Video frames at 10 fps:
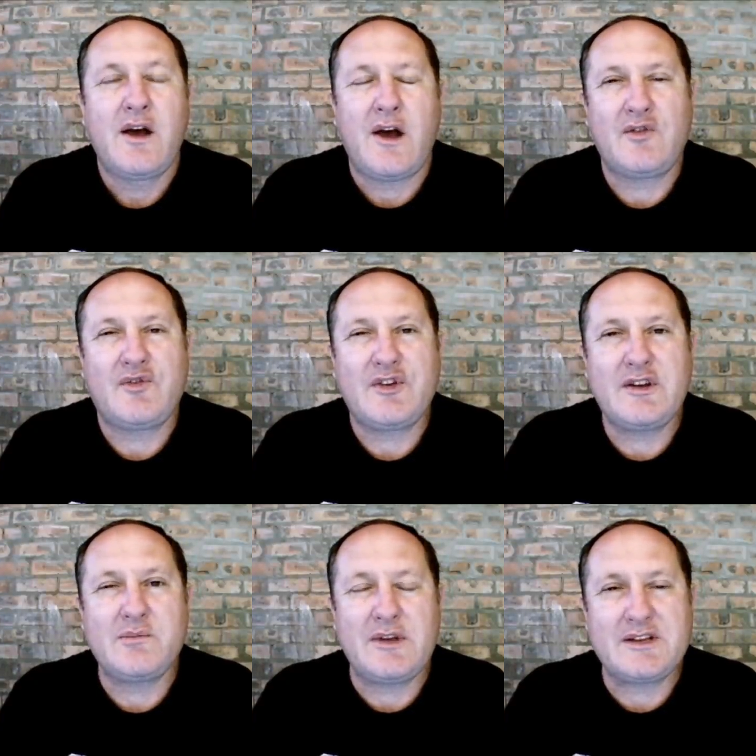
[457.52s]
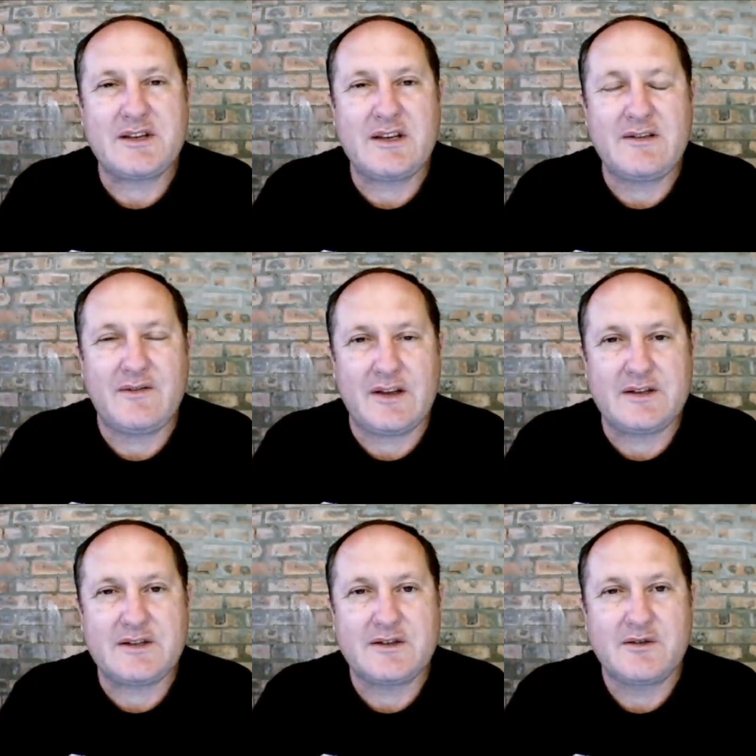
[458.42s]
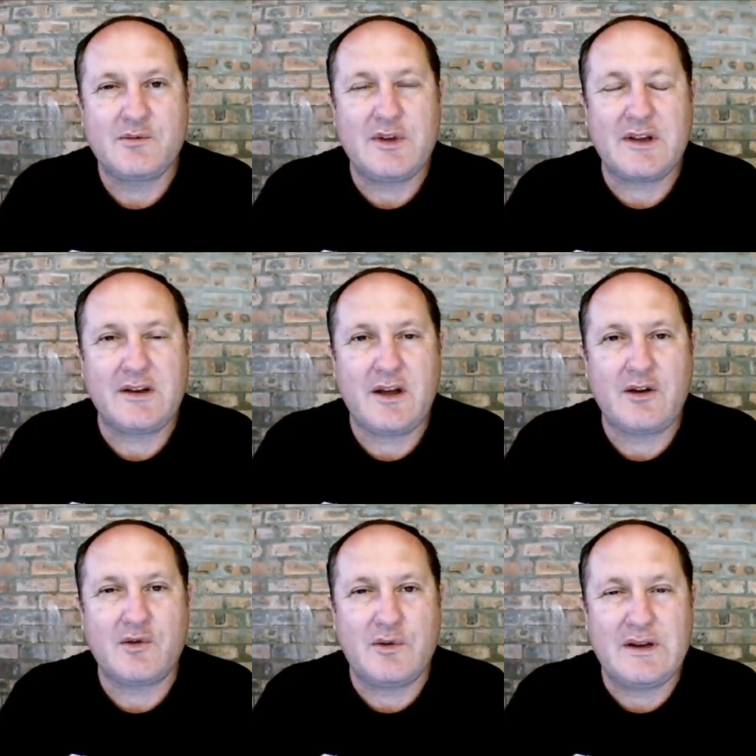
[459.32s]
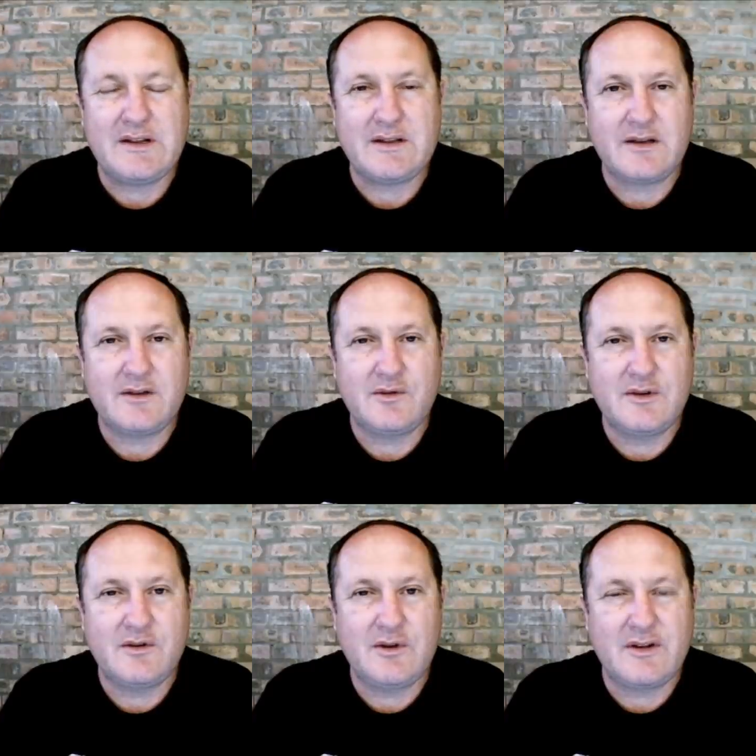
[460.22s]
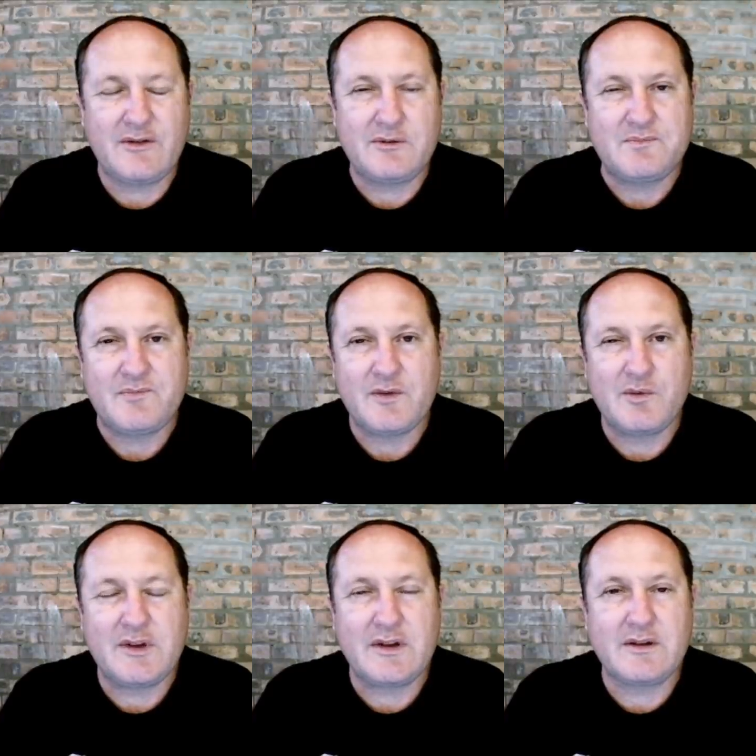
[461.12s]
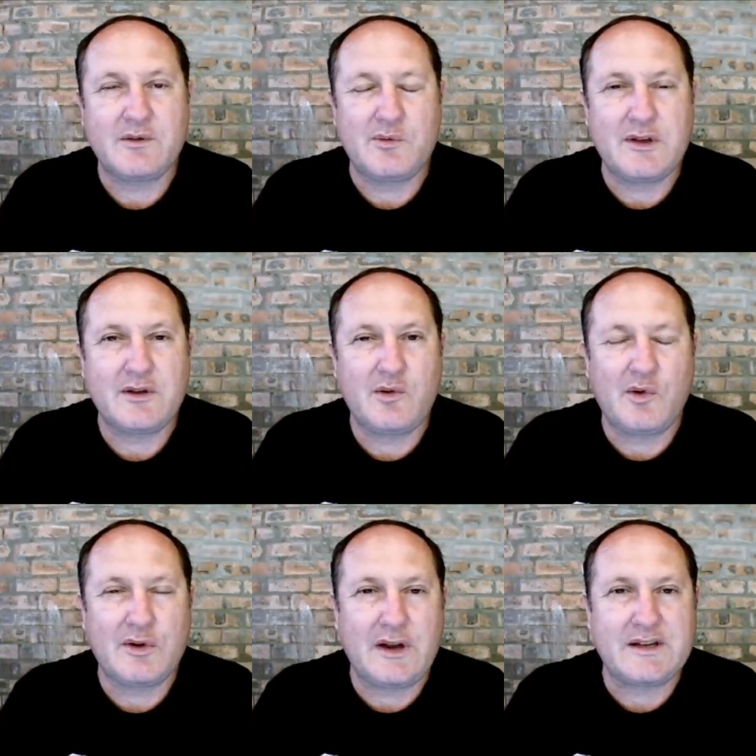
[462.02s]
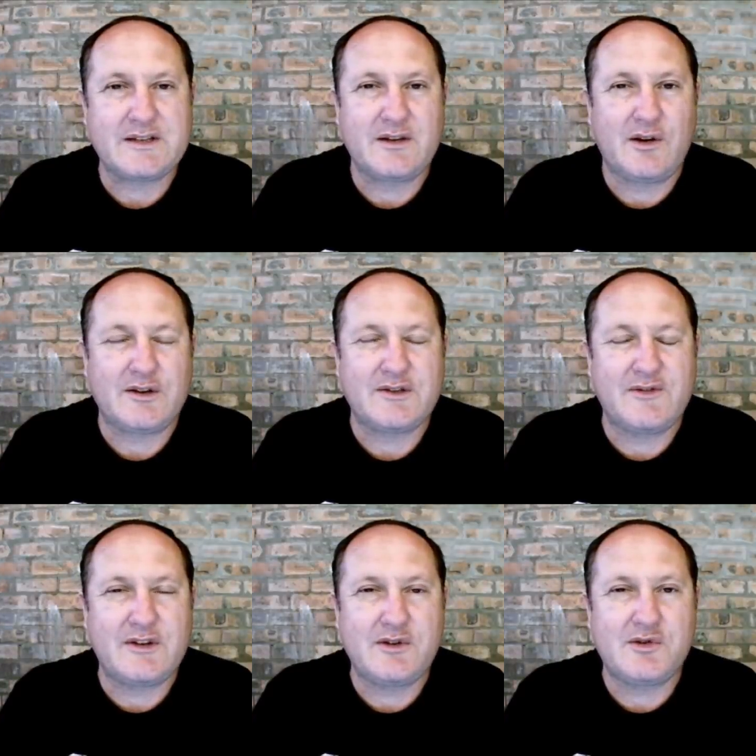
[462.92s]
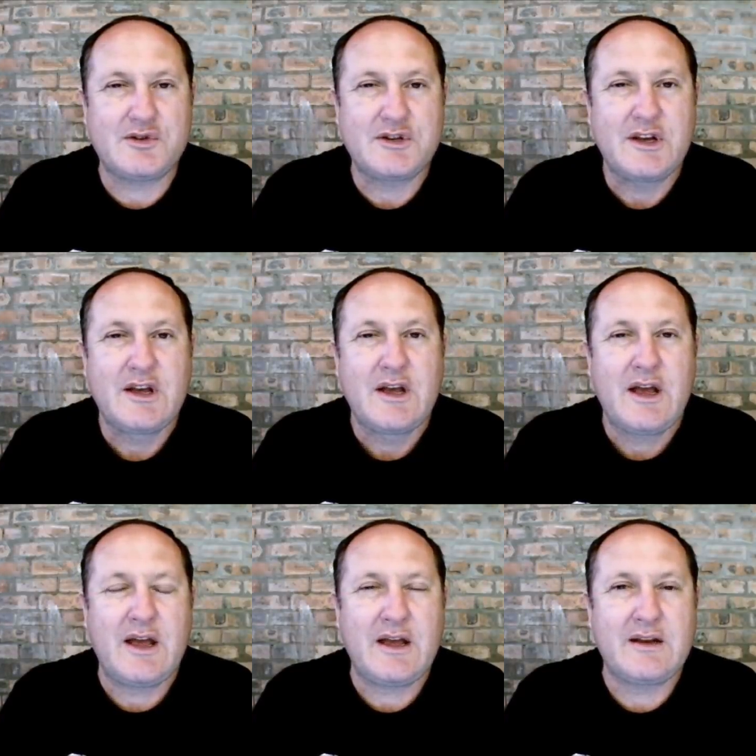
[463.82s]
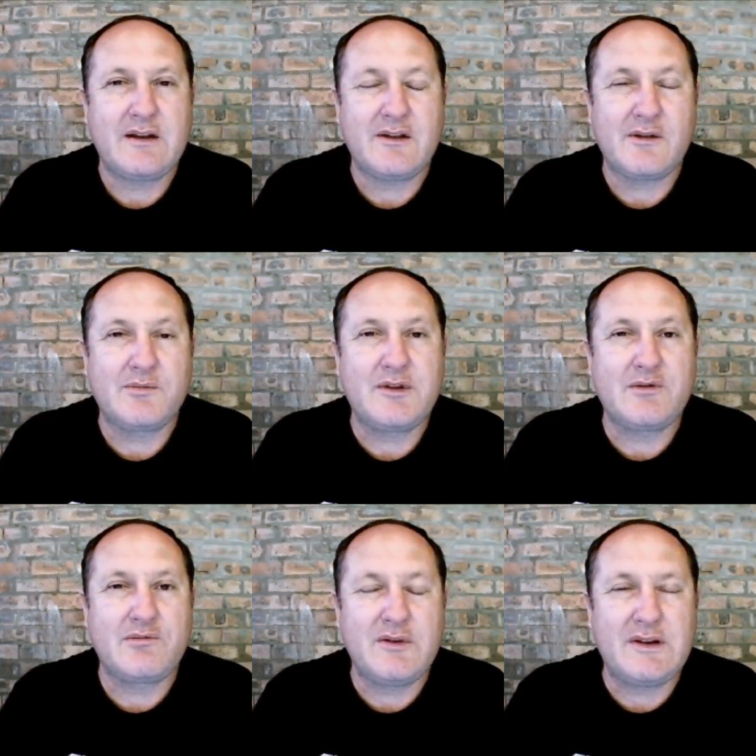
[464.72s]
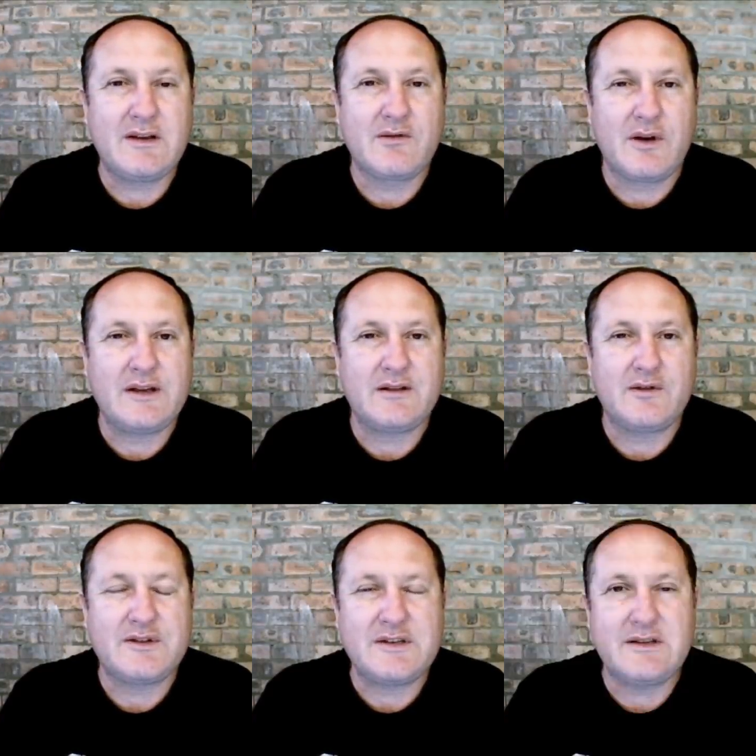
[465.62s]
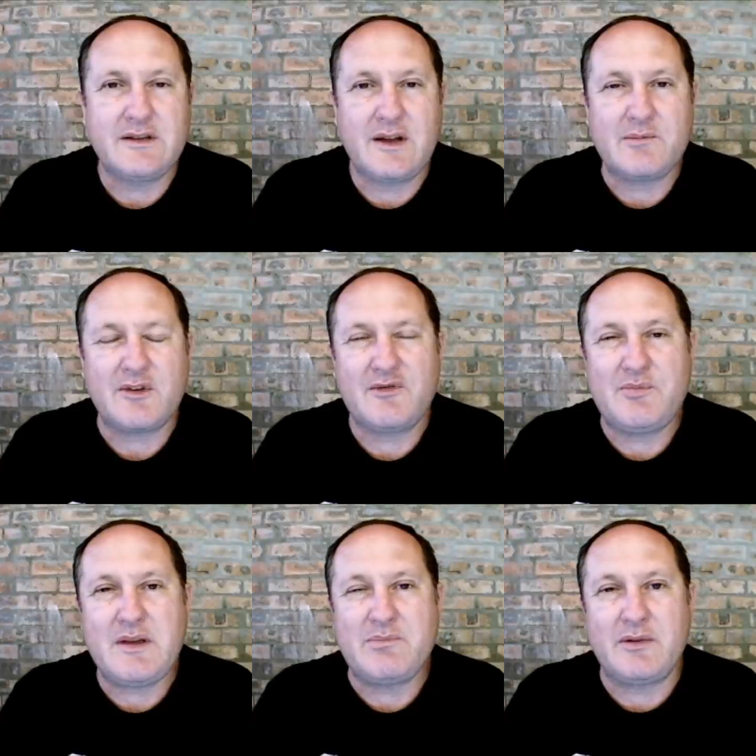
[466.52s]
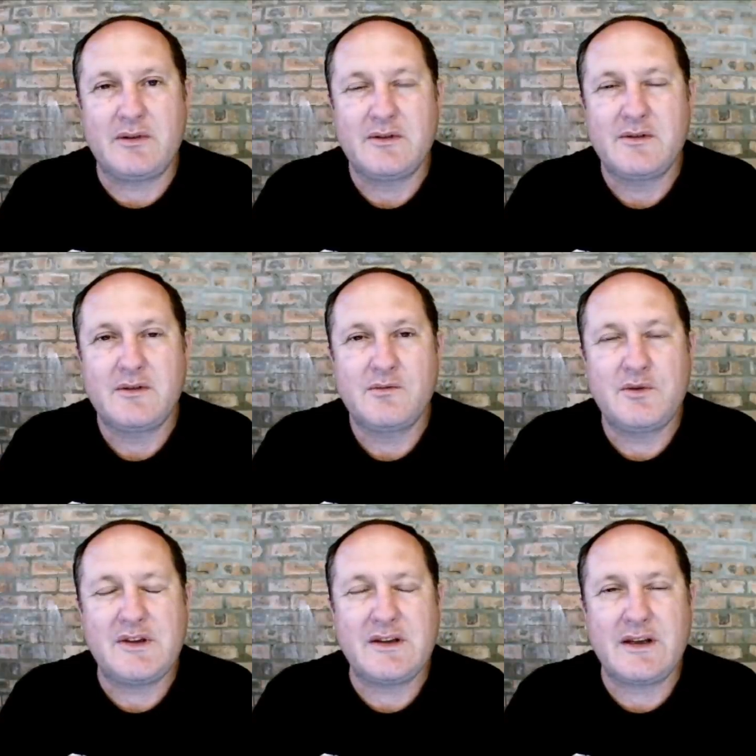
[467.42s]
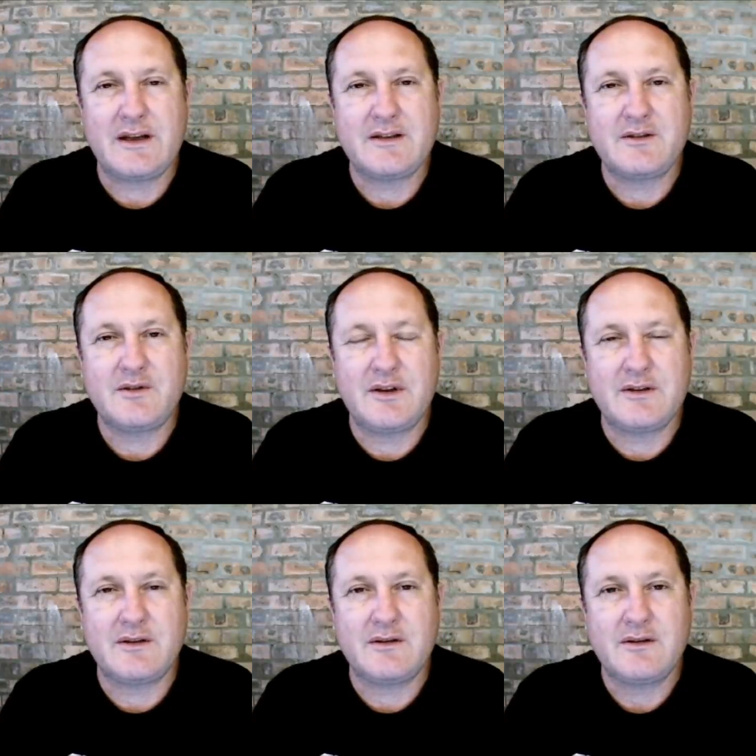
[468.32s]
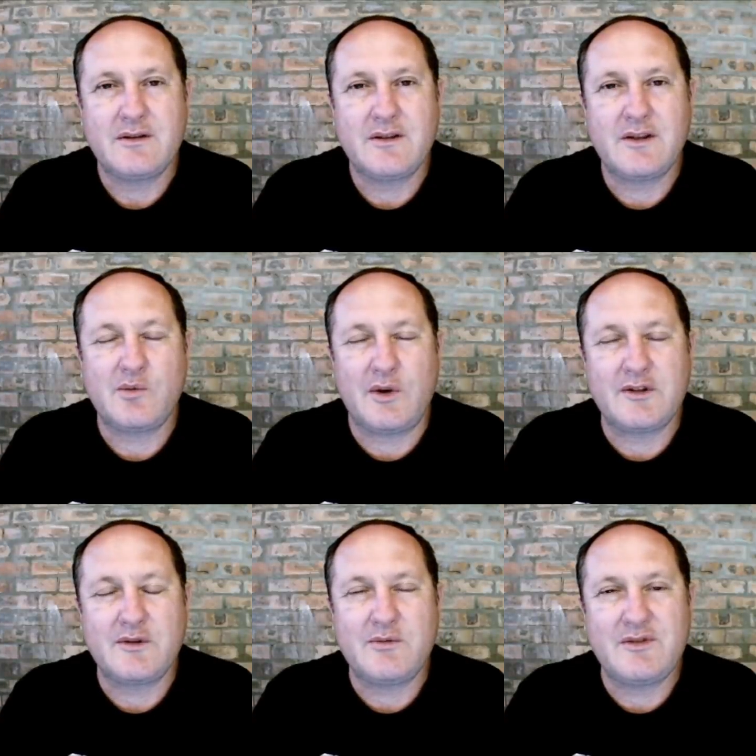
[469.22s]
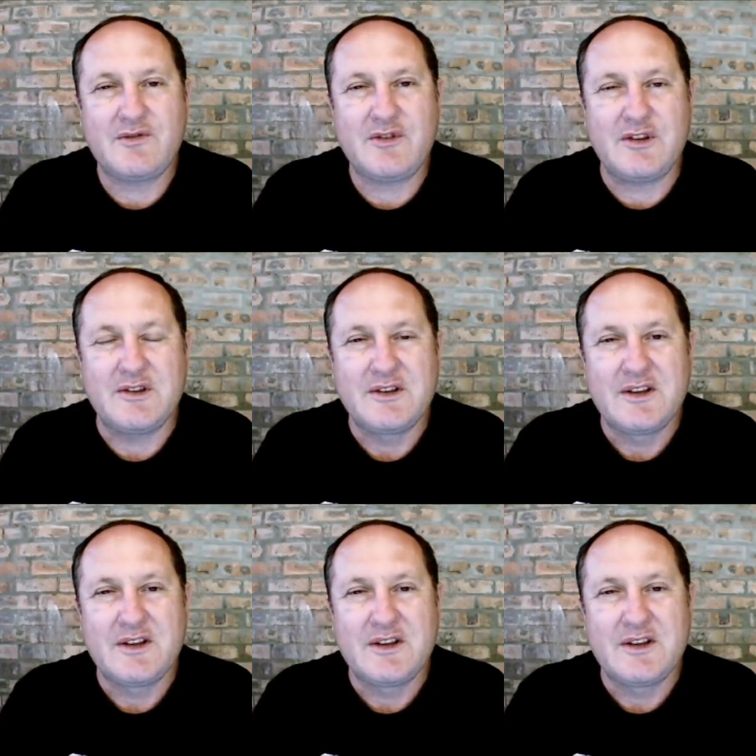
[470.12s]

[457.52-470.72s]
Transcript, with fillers: our Freedom SA events, we can now really take to a new level. We can we can organize at larger venues, and it will be really great to see the number of people we can gather together that want to be free.